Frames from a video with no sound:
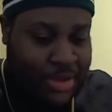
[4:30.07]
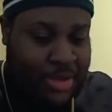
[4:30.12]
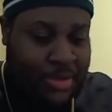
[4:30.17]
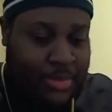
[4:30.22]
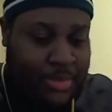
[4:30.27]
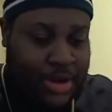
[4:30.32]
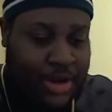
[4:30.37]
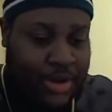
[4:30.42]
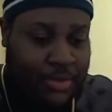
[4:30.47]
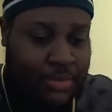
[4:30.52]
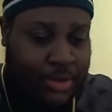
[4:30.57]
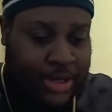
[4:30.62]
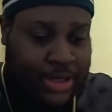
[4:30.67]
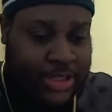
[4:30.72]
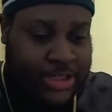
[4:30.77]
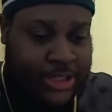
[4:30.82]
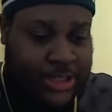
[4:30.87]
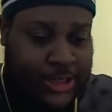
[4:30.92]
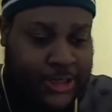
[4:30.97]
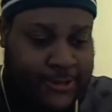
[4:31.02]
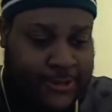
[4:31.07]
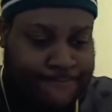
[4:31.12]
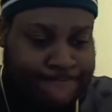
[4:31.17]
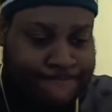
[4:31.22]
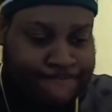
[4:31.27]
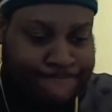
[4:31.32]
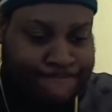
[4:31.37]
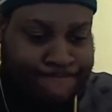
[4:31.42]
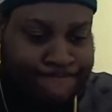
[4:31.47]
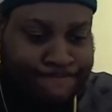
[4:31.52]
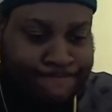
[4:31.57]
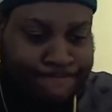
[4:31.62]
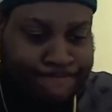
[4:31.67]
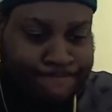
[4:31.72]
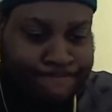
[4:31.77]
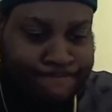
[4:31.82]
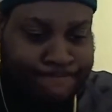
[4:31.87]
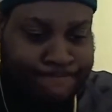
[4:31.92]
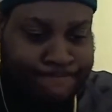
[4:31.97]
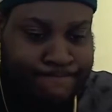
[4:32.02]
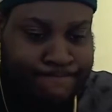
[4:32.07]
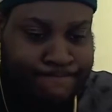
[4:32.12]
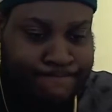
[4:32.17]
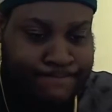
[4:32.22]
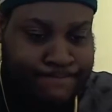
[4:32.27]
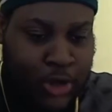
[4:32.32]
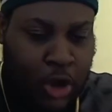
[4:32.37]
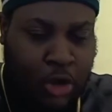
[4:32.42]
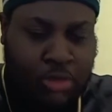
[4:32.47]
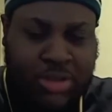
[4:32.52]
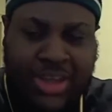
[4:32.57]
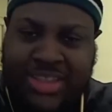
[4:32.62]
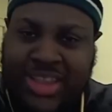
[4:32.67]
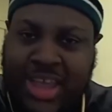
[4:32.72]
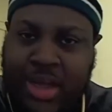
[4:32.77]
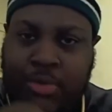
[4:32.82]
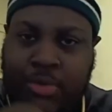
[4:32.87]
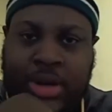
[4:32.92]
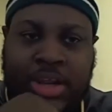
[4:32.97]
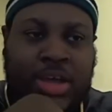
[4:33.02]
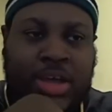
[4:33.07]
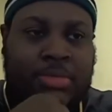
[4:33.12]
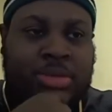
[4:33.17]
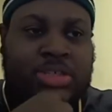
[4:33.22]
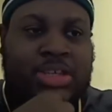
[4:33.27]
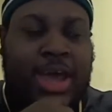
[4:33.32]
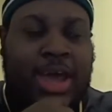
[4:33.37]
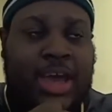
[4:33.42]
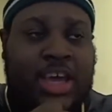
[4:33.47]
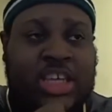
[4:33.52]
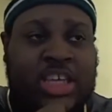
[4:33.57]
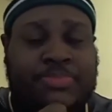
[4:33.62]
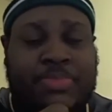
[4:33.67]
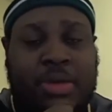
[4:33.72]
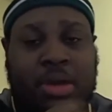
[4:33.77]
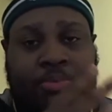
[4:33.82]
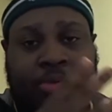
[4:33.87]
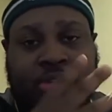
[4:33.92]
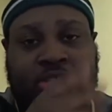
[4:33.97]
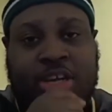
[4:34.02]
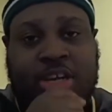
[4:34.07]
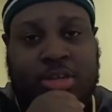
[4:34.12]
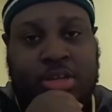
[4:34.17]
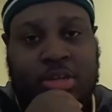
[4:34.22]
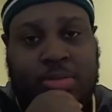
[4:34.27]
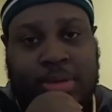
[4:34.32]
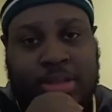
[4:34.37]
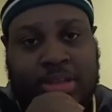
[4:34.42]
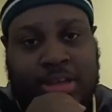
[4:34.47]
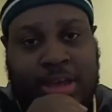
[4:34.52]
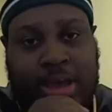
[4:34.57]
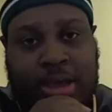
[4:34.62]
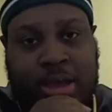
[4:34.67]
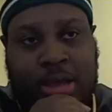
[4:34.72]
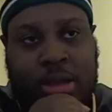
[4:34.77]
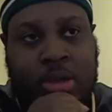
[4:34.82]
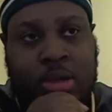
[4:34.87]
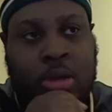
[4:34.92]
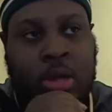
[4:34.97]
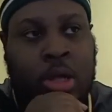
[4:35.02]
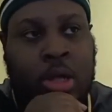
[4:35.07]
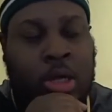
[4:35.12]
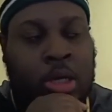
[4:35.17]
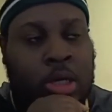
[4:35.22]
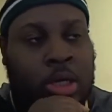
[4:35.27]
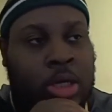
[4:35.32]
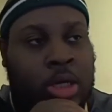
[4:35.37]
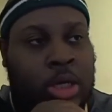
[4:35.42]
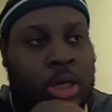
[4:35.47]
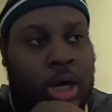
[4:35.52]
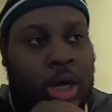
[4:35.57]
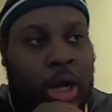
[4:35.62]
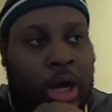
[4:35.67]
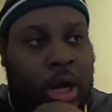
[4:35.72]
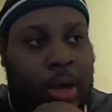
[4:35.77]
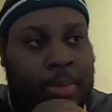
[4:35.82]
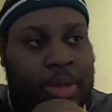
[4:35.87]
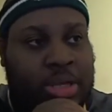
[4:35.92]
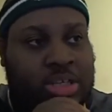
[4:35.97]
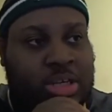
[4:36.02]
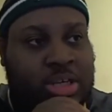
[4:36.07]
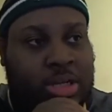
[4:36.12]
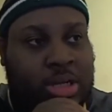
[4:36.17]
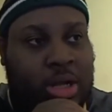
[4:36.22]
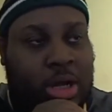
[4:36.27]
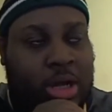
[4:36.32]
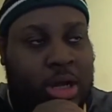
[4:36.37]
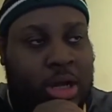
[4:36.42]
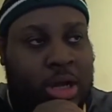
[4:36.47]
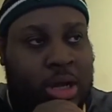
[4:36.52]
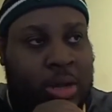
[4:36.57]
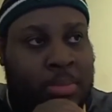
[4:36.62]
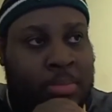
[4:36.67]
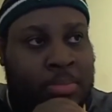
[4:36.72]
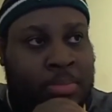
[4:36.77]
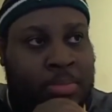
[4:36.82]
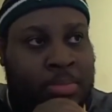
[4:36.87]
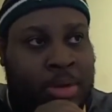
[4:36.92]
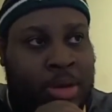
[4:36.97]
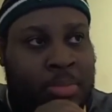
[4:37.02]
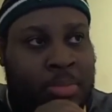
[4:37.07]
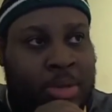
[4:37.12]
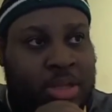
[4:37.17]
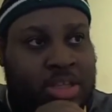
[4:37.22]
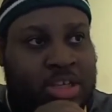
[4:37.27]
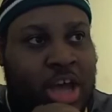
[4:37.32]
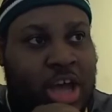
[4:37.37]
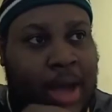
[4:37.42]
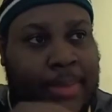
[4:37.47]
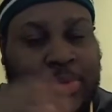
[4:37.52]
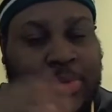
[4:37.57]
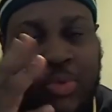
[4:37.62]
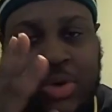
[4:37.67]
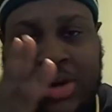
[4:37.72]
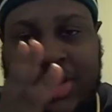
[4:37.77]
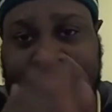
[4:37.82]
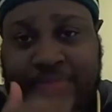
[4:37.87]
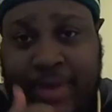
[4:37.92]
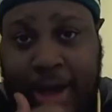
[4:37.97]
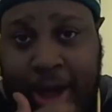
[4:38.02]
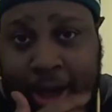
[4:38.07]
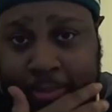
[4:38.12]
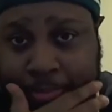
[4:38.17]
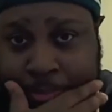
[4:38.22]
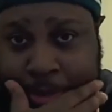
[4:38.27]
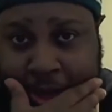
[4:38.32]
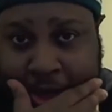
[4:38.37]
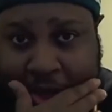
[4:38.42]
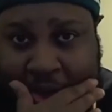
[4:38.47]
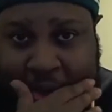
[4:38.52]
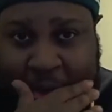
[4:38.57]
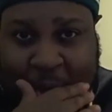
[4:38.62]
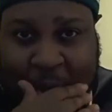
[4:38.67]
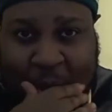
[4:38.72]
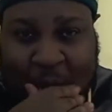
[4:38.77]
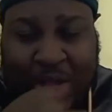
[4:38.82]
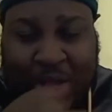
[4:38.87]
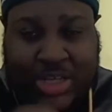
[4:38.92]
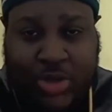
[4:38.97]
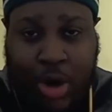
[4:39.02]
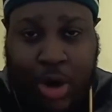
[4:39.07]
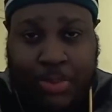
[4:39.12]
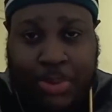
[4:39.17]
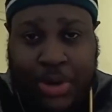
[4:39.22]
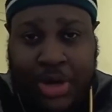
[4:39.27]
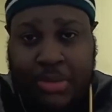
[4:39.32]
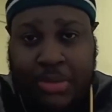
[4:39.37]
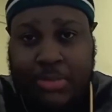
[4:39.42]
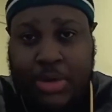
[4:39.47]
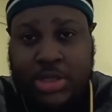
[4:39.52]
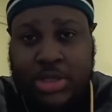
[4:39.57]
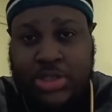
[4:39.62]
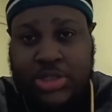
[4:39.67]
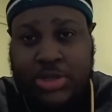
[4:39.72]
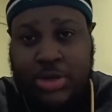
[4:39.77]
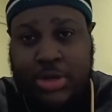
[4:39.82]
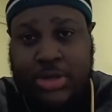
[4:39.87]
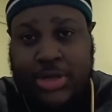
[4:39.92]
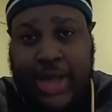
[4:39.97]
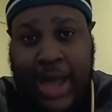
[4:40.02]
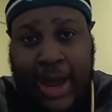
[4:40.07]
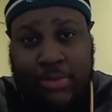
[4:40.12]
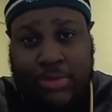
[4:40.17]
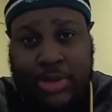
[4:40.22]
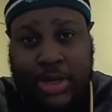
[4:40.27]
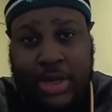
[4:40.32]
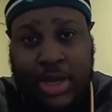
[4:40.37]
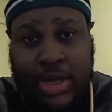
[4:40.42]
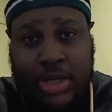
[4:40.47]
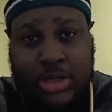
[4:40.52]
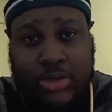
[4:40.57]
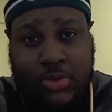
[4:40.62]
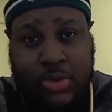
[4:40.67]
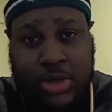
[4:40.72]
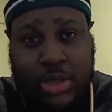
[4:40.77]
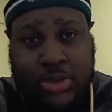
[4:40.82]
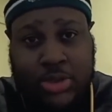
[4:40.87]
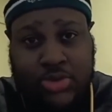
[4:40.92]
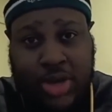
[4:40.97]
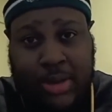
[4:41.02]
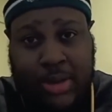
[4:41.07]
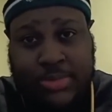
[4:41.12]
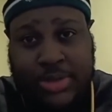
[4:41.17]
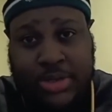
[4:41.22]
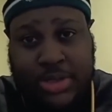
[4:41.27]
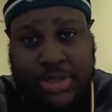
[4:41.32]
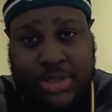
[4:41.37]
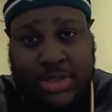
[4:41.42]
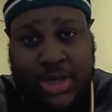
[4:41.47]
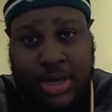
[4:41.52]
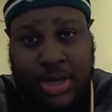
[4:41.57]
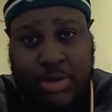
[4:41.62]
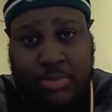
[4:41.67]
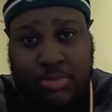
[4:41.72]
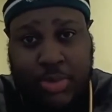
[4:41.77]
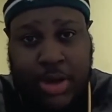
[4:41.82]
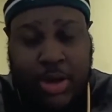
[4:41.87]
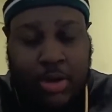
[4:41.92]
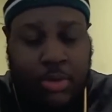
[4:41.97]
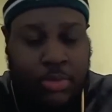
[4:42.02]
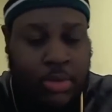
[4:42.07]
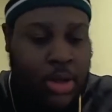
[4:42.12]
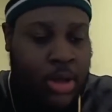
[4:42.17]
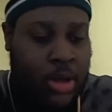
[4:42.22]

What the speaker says: anyways, only thing with him is that he's being projected to be taking, I'm a top 25 pick. So I pretty much sure doubt the nigga's going to drop to the second round.